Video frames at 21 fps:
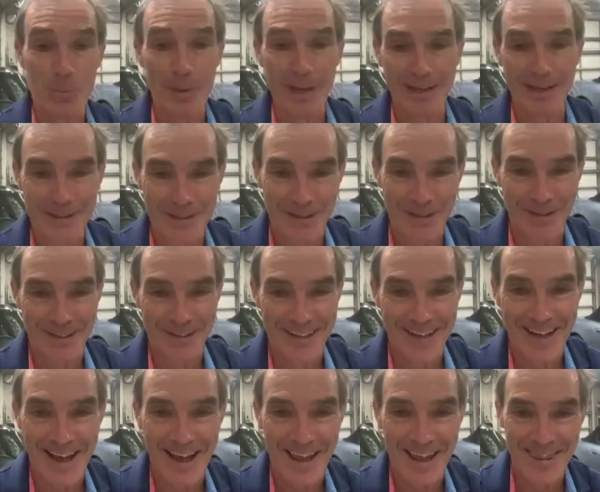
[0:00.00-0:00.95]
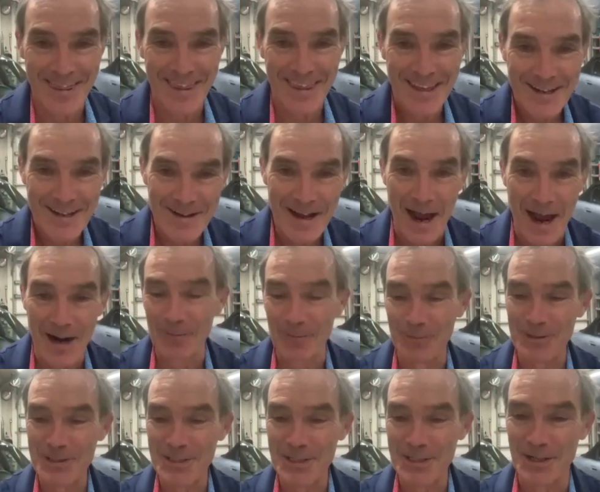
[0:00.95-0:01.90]
me to death. I don't
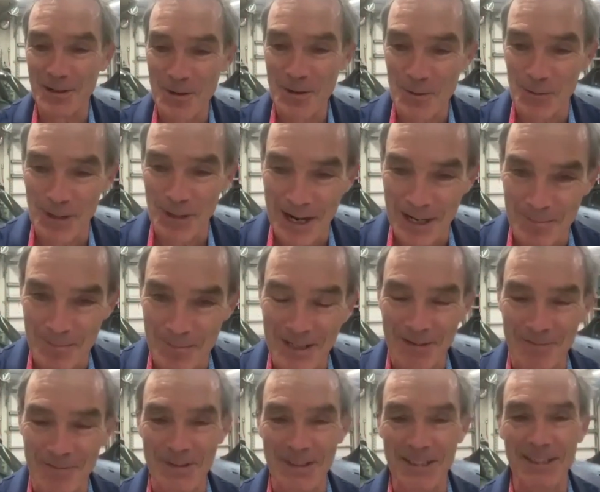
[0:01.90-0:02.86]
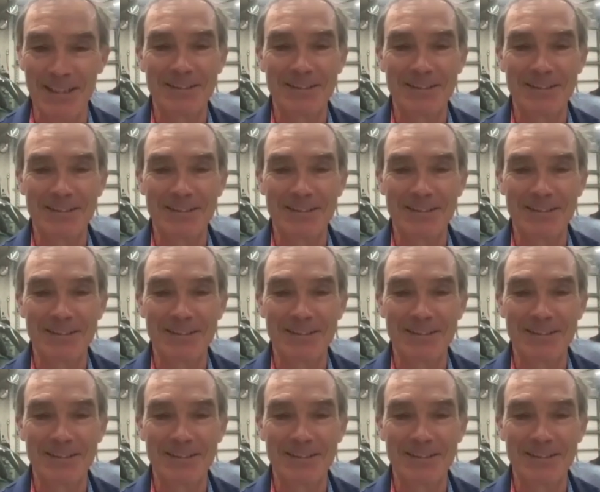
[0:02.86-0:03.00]
see a lot of benefit.